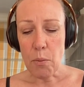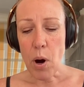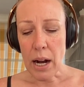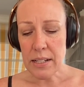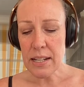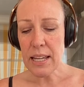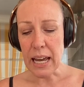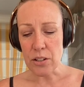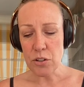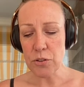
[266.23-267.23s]
I walked to
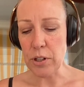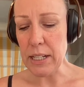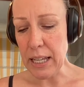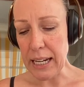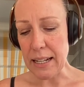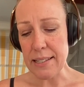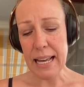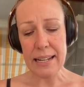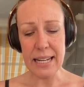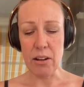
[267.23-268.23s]
the edge of Green Lake and
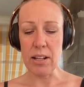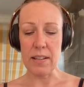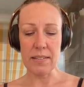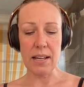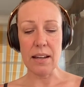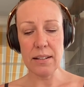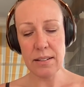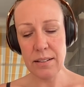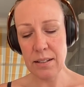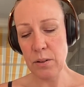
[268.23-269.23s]
sat down in the
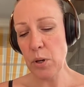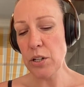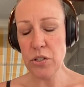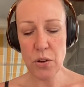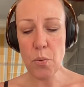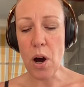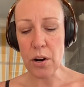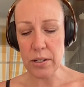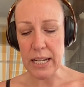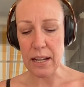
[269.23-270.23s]
sun. I watched the
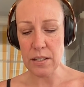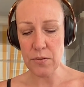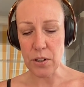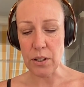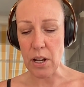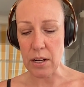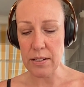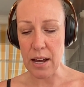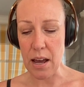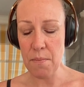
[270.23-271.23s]
water dance for a
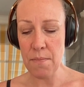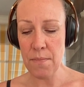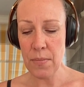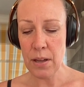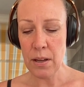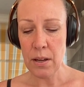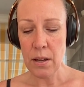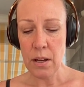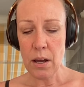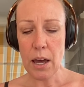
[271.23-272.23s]
long time.
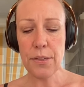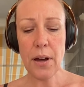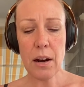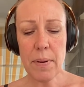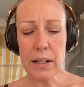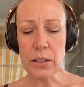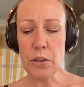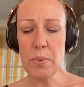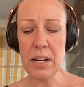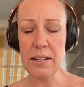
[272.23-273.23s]
I thought
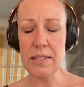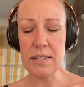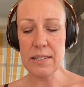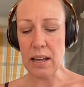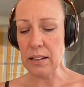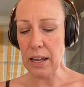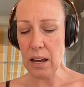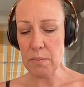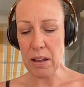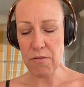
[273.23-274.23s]
about Lumen as the sun
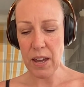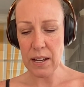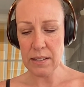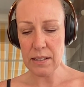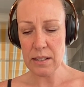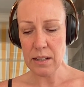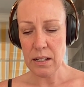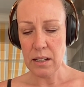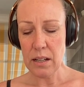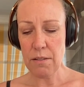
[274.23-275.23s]
lay on my face.
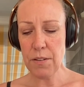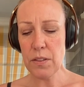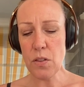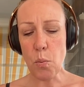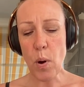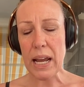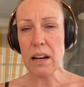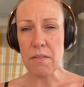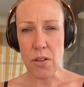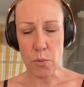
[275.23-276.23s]
I felt the
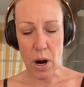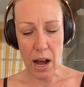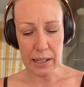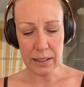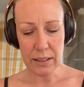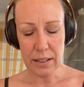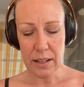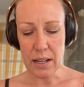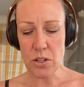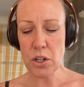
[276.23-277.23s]
weight of the rock
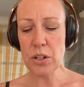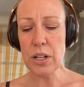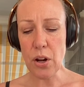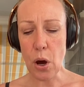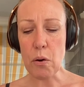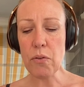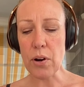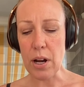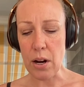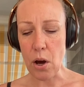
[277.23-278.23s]
and turned it
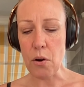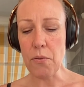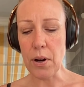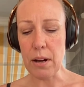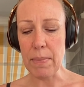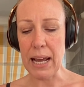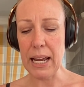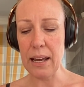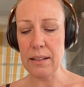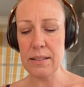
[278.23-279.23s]
over and over in my
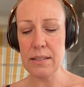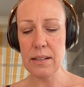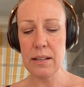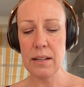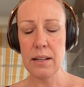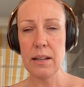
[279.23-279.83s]
hands.